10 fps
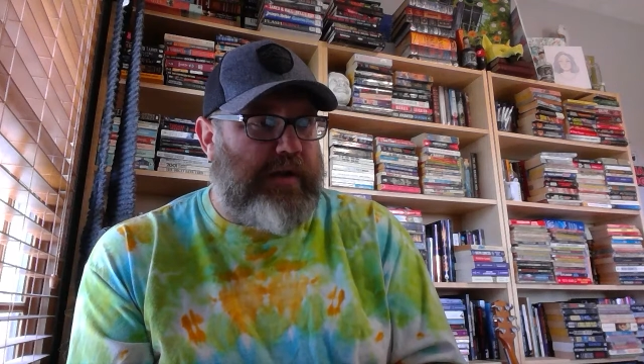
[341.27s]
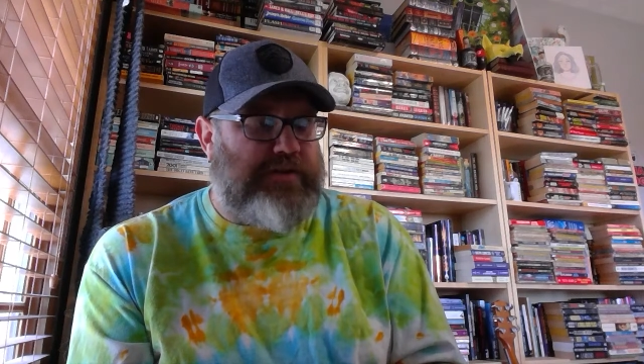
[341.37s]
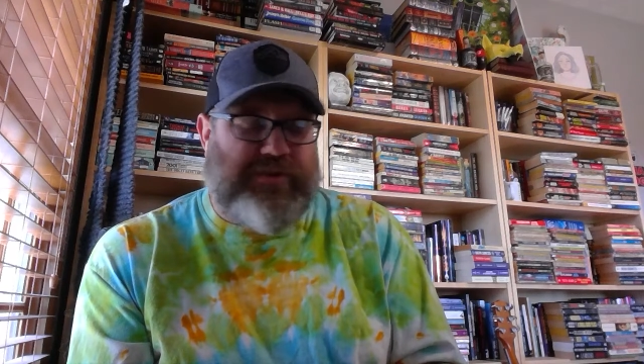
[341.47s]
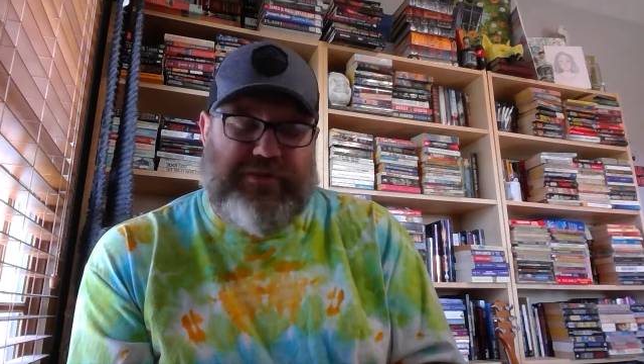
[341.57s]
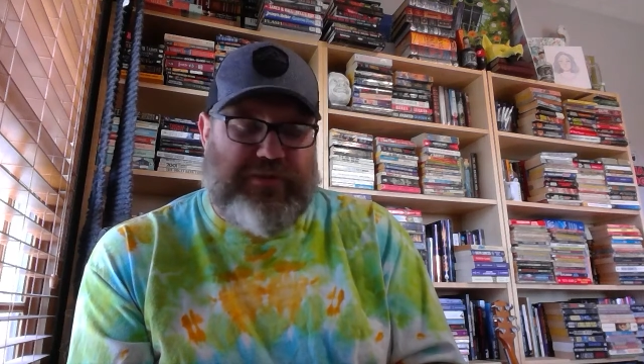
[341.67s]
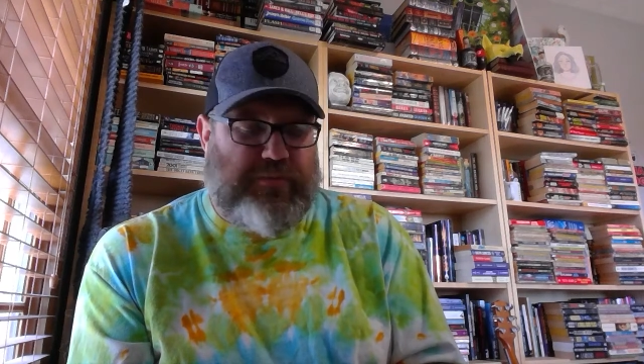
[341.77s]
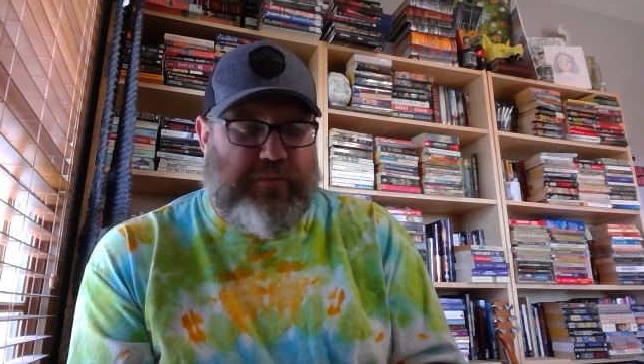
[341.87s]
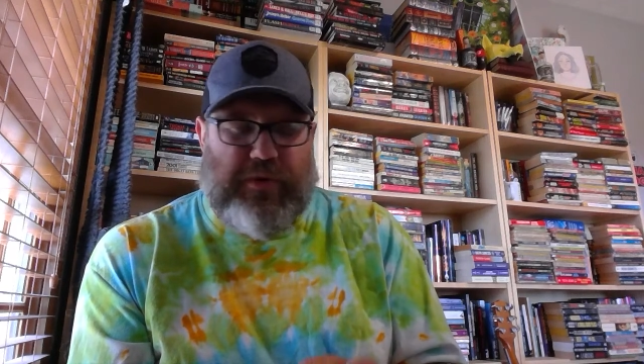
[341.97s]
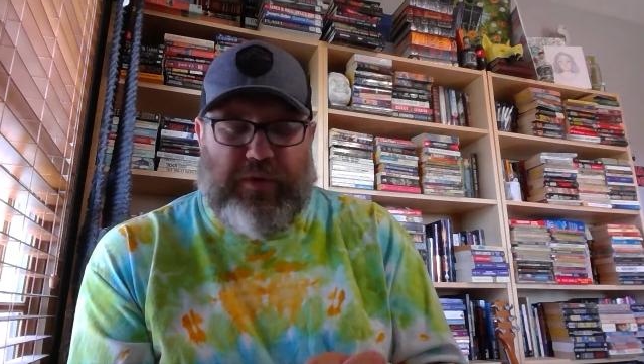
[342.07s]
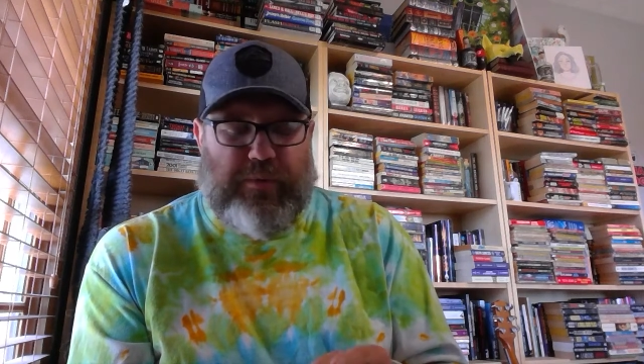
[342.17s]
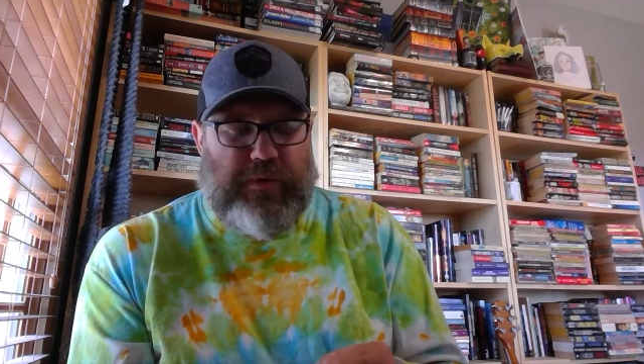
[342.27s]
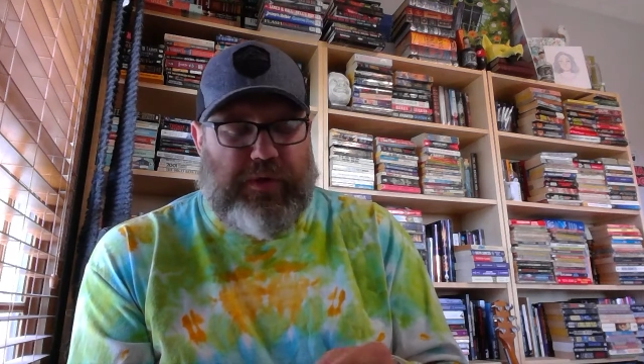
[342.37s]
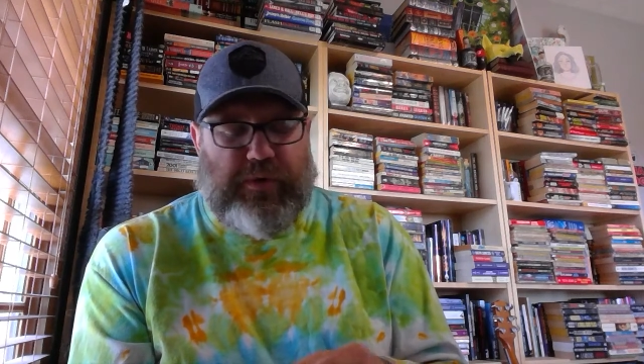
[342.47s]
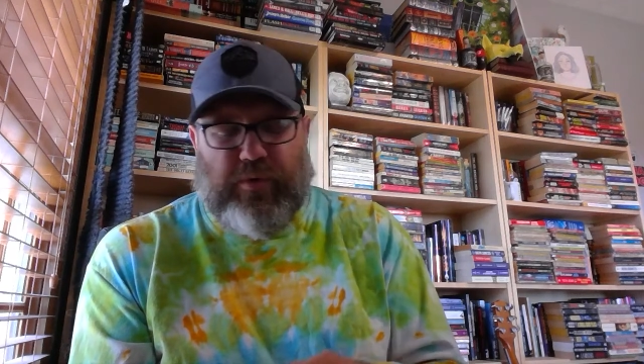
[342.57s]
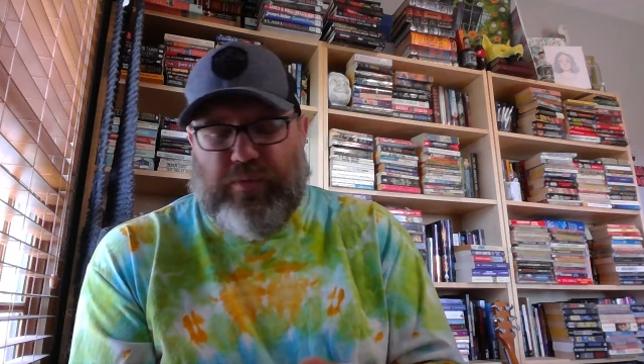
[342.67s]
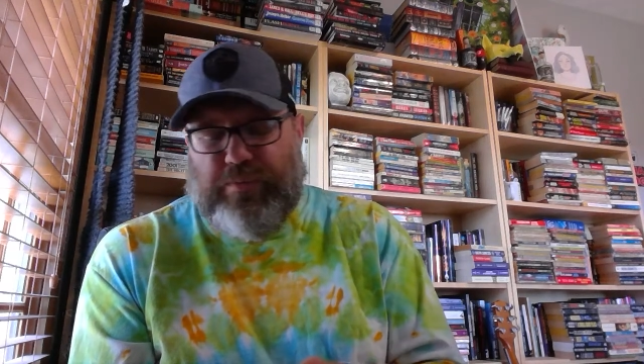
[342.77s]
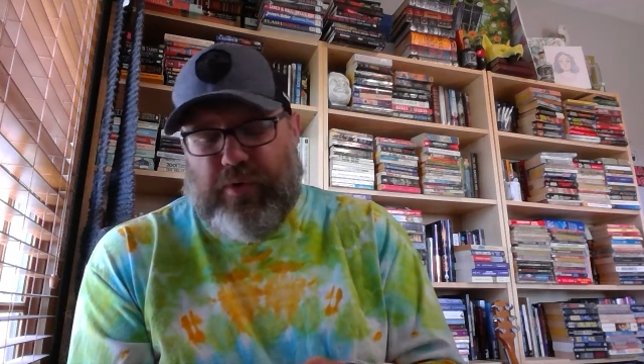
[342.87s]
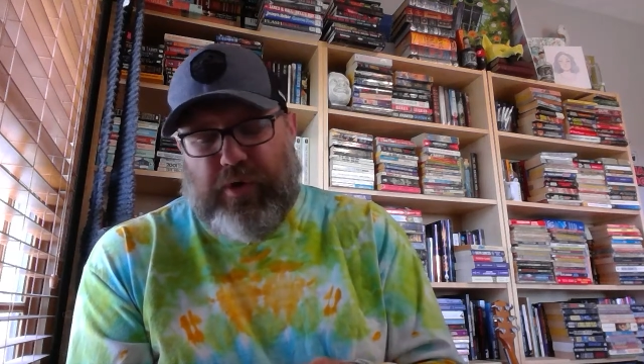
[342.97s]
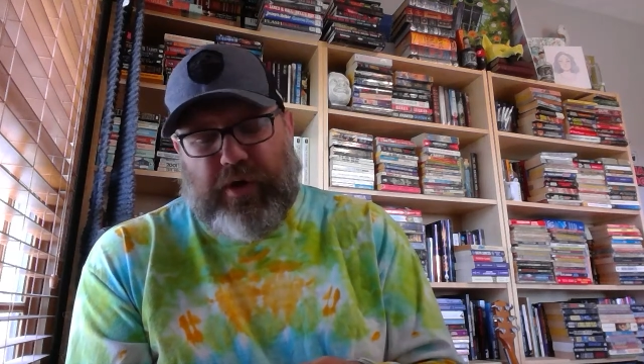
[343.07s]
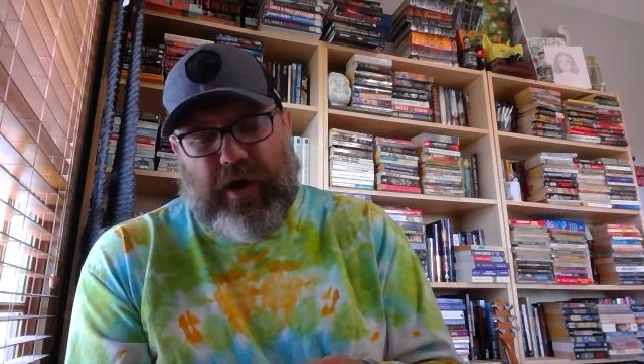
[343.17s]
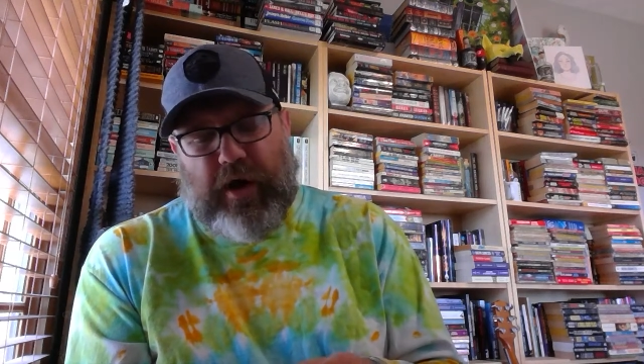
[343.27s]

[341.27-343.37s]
Just really, really cool book.